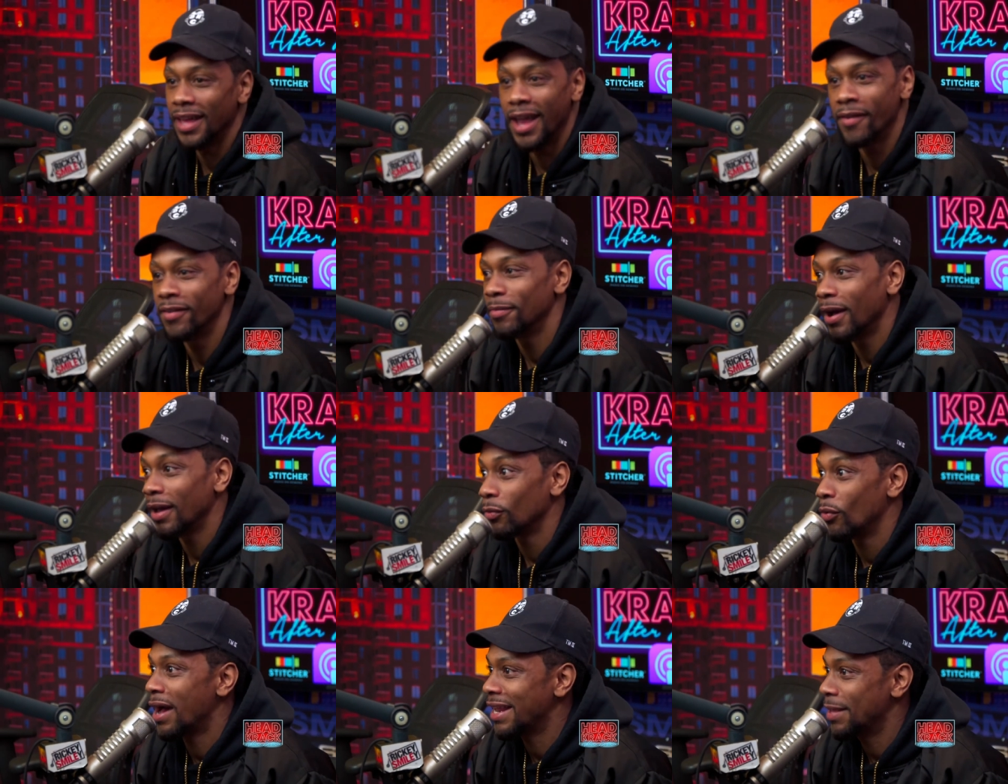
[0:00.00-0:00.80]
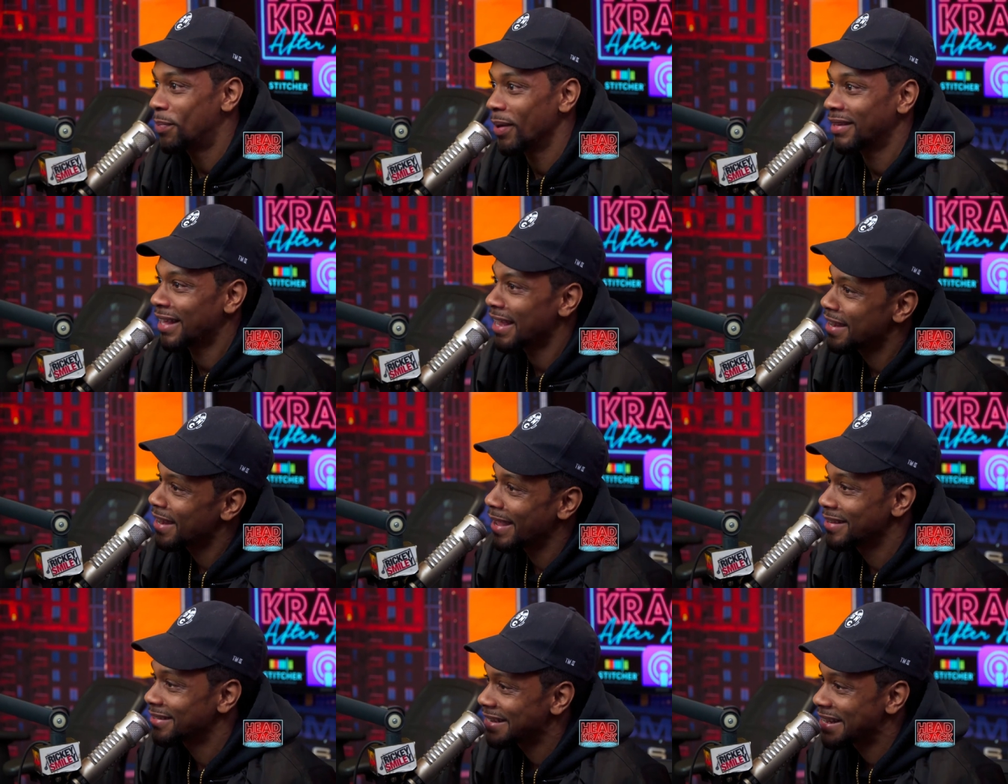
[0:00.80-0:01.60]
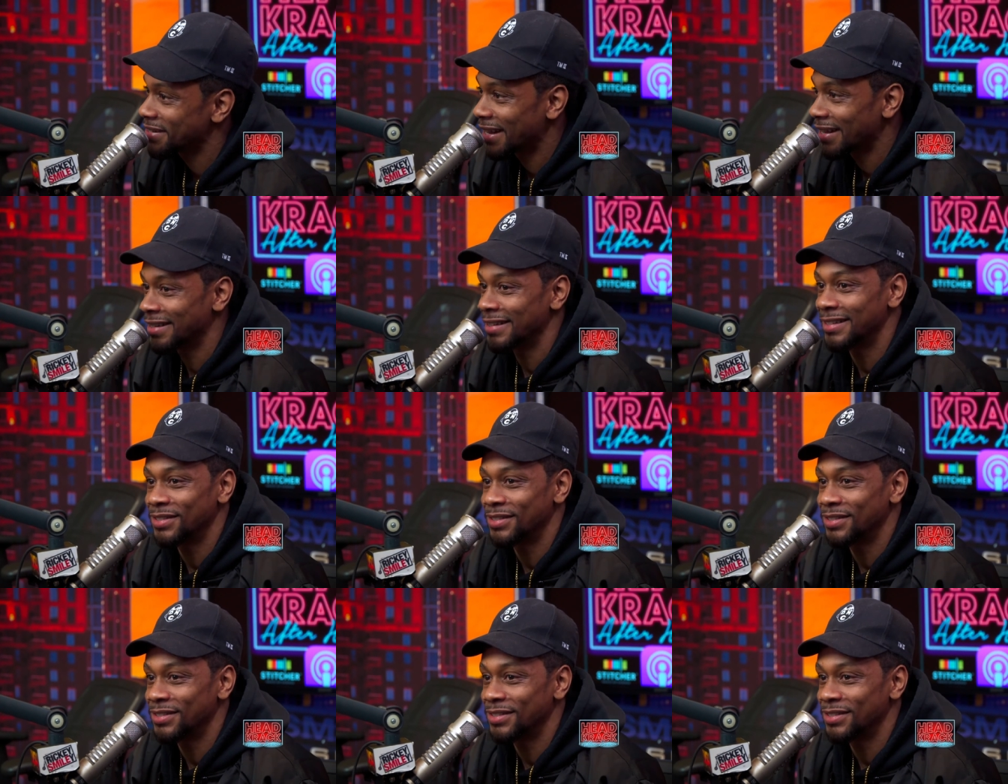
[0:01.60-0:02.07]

Everybody, why'd he pick that name? He sounds like a